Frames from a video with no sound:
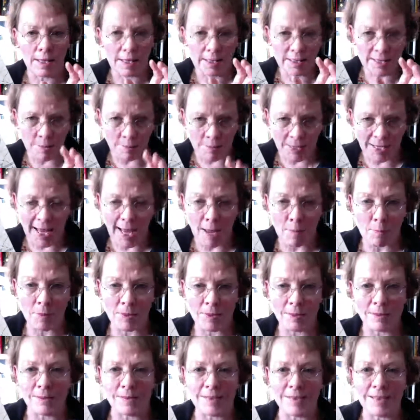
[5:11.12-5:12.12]
something
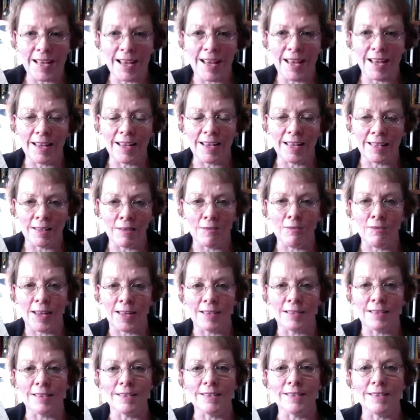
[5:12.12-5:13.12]
happens in the
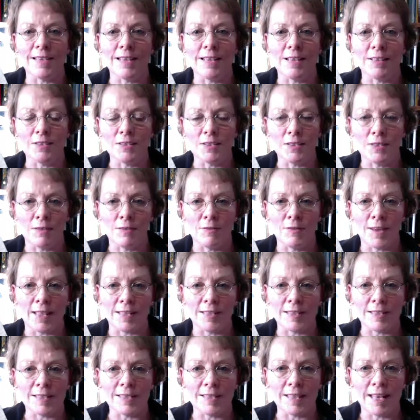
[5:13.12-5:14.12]
fence, to the
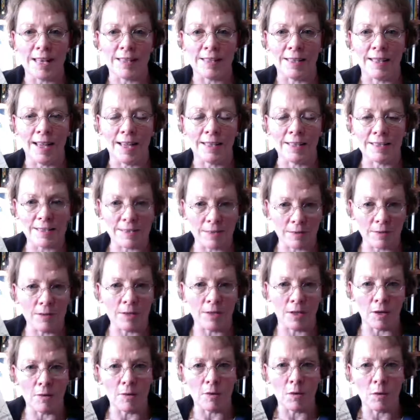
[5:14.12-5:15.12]
fence, and that's
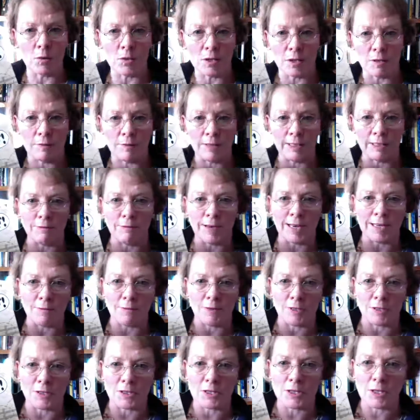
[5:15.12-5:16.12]
also very
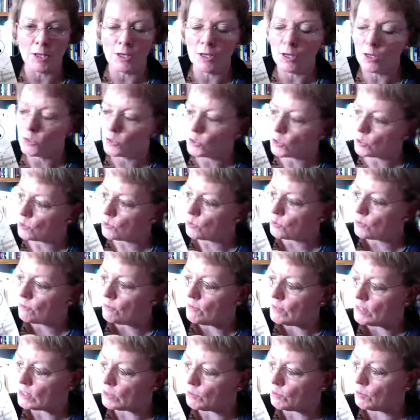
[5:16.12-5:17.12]
relevant to the
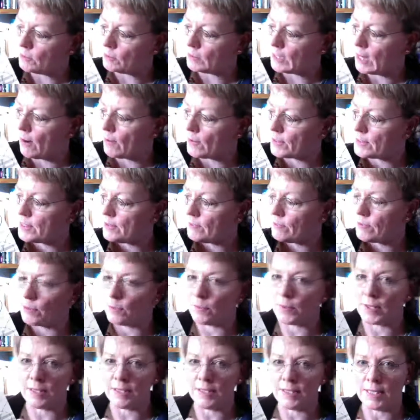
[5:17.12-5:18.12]
visual narrative
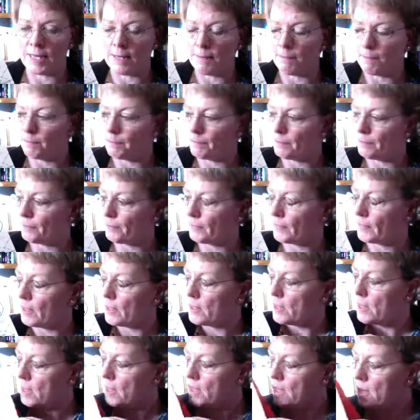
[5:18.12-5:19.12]
that we see.
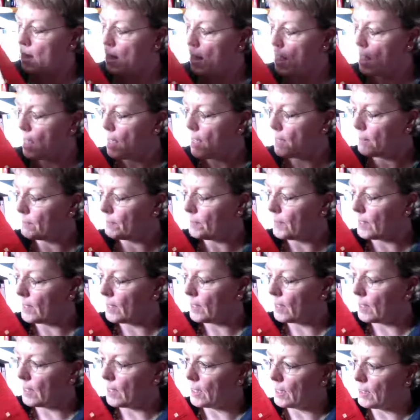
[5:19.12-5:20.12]

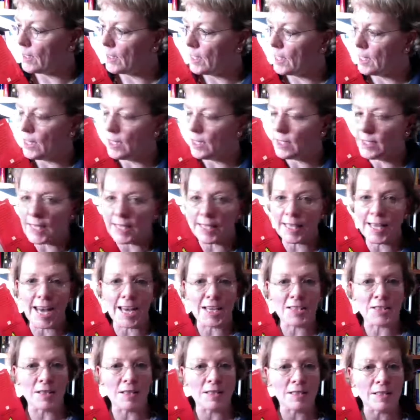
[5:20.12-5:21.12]
The
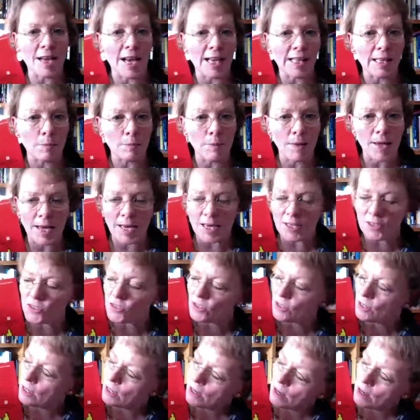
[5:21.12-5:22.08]
dedication and title page